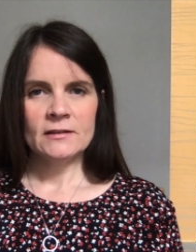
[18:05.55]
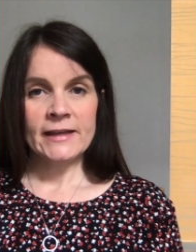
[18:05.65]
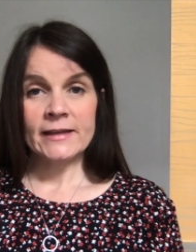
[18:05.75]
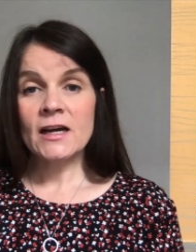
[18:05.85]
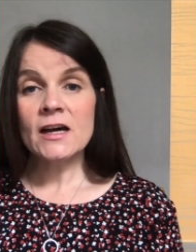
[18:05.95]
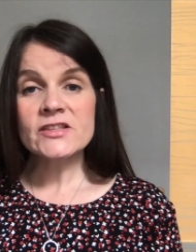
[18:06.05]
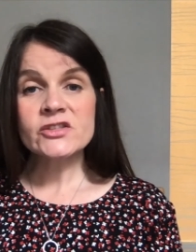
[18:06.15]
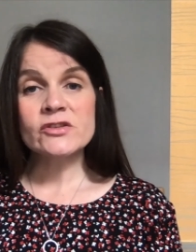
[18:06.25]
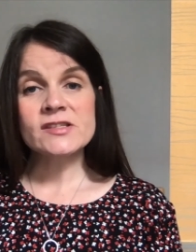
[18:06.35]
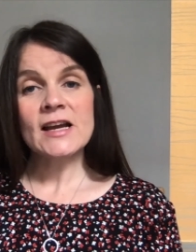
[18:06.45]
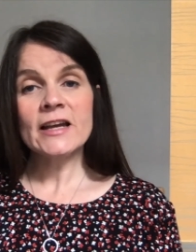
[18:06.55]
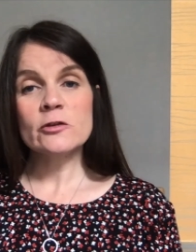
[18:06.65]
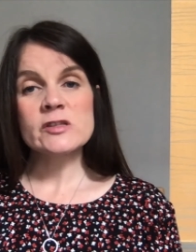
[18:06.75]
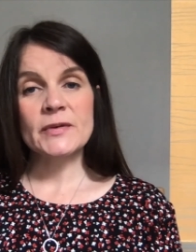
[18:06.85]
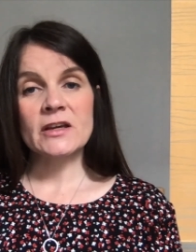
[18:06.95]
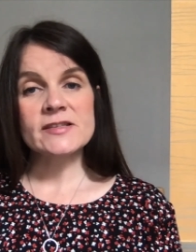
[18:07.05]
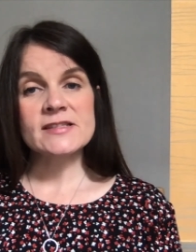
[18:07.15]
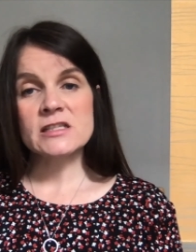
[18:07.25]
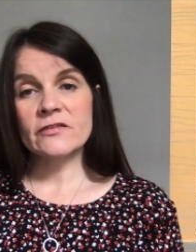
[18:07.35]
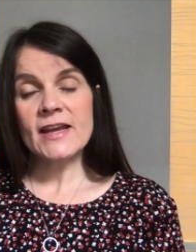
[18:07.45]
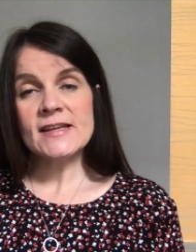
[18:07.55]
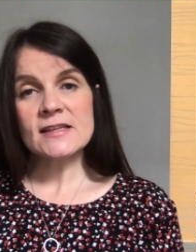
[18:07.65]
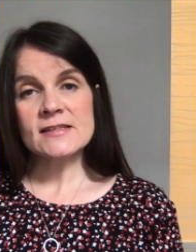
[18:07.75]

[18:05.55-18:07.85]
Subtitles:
It cuts through silos because the device